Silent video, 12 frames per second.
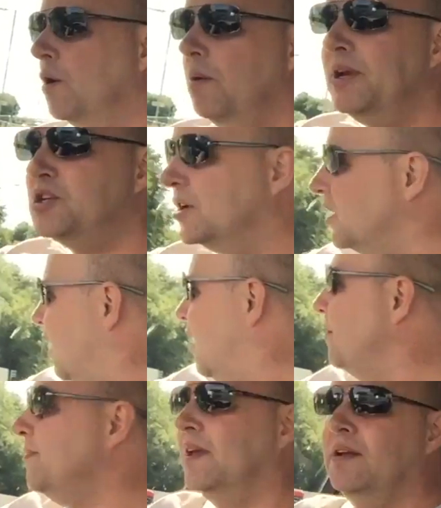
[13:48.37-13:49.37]
low emission
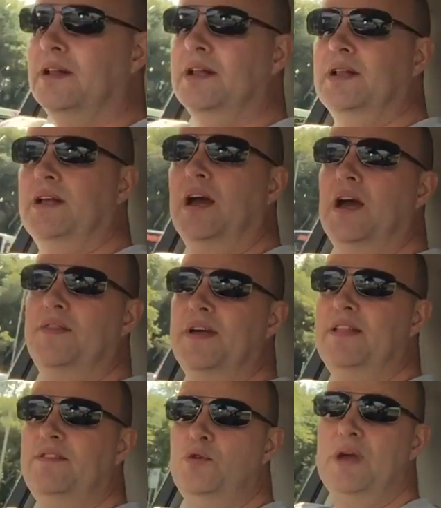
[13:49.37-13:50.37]
car,
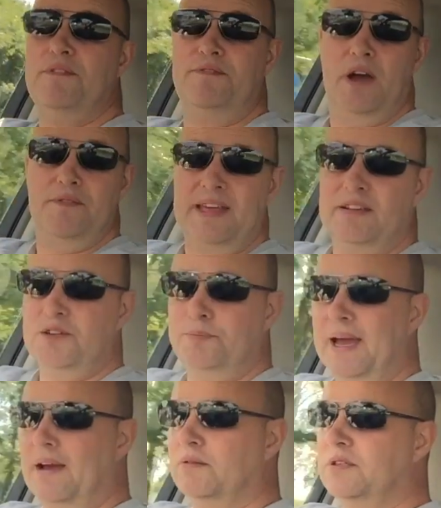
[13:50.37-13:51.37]
then you get
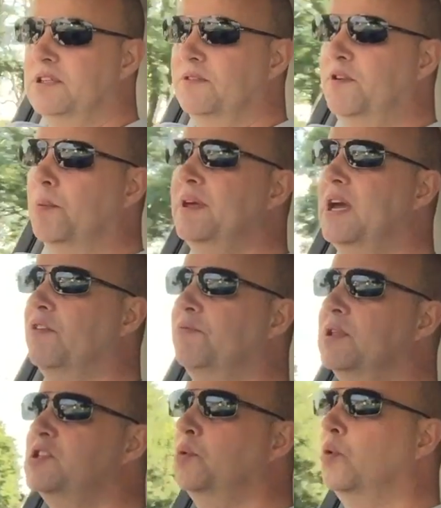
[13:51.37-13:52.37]
£5,000 from the
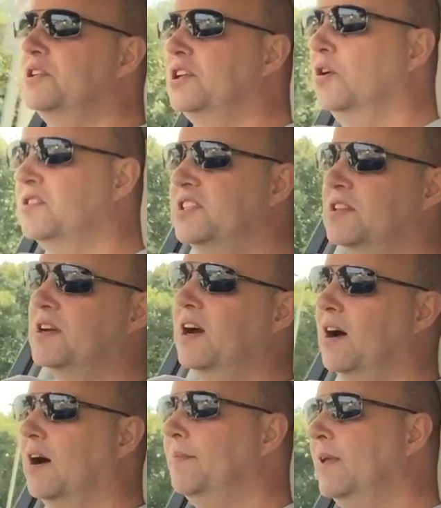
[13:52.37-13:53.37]
government towards the cost of the
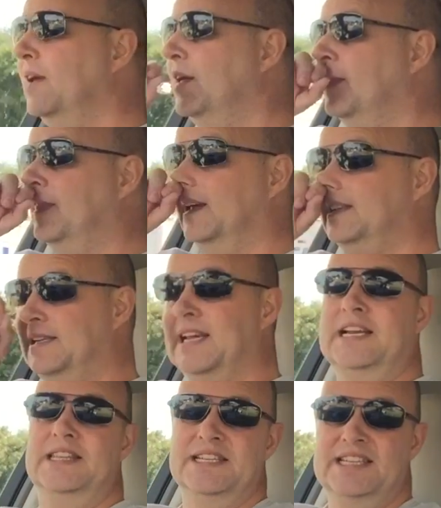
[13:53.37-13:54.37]
car. That's
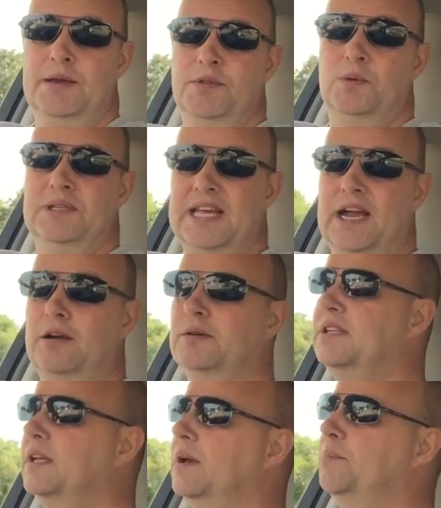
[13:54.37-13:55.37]
exactly the scheme that was there. It
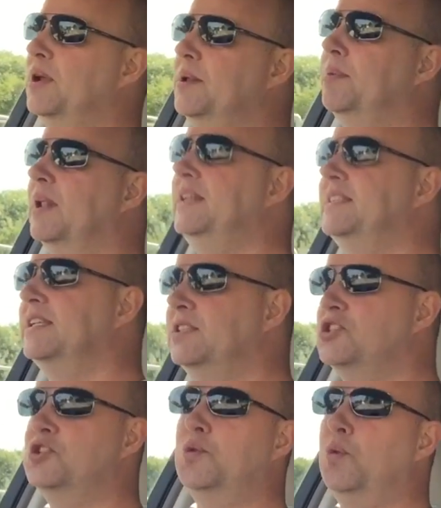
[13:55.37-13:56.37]
was put in place
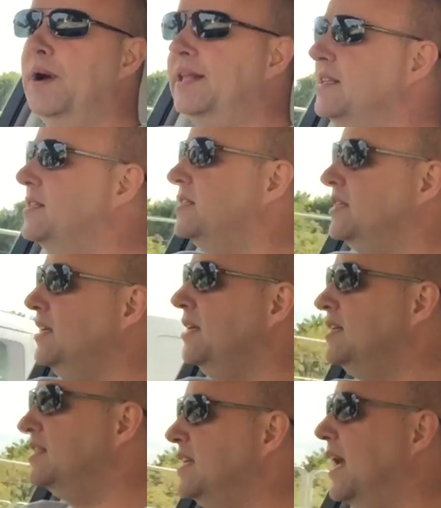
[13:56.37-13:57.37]
in
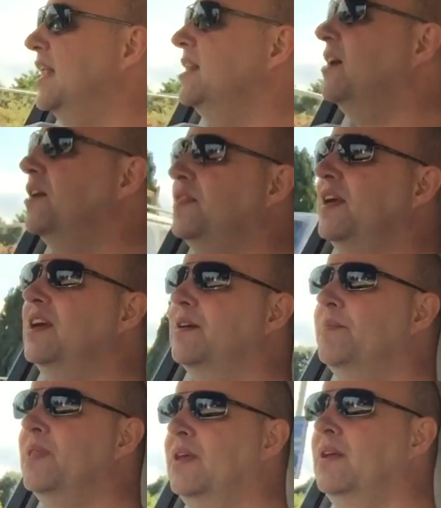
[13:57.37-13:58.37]
2010, I think.
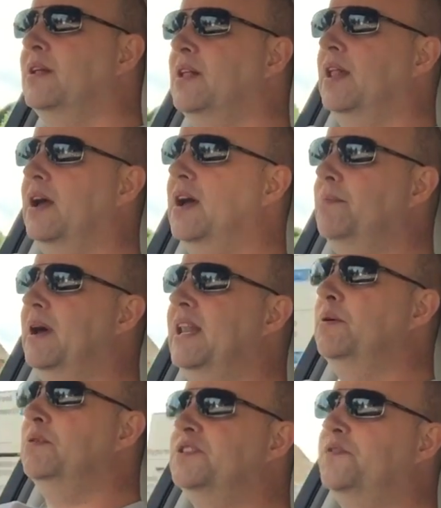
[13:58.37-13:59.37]
And
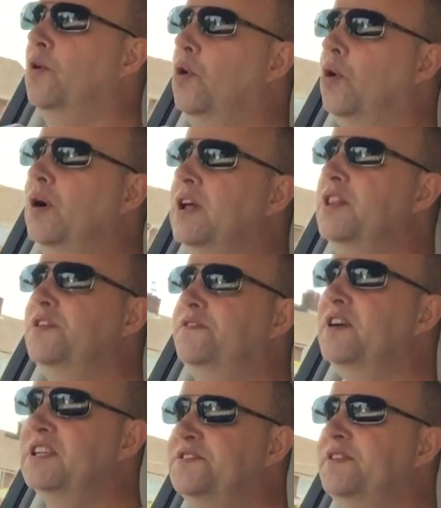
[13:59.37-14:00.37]
it was for the
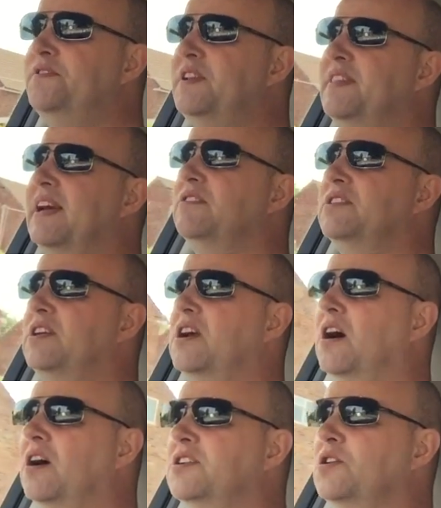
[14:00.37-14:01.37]
first 50,000
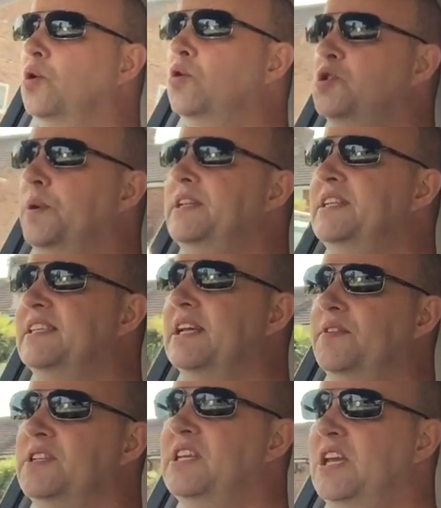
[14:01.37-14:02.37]
cars or
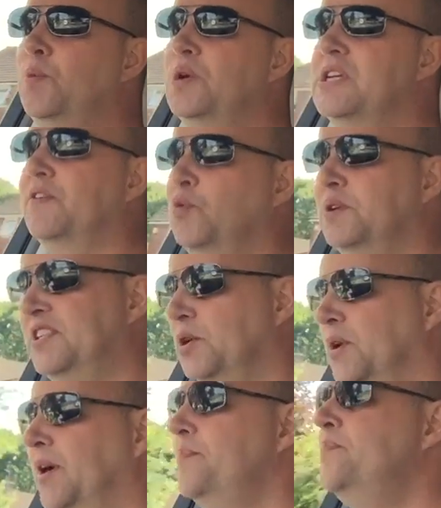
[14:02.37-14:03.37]
2017, whichever was
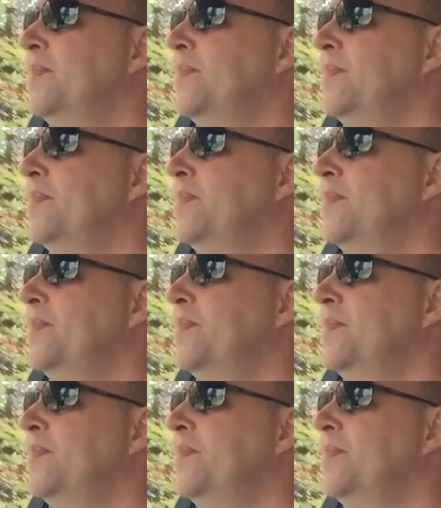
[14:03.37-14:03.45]
sooner.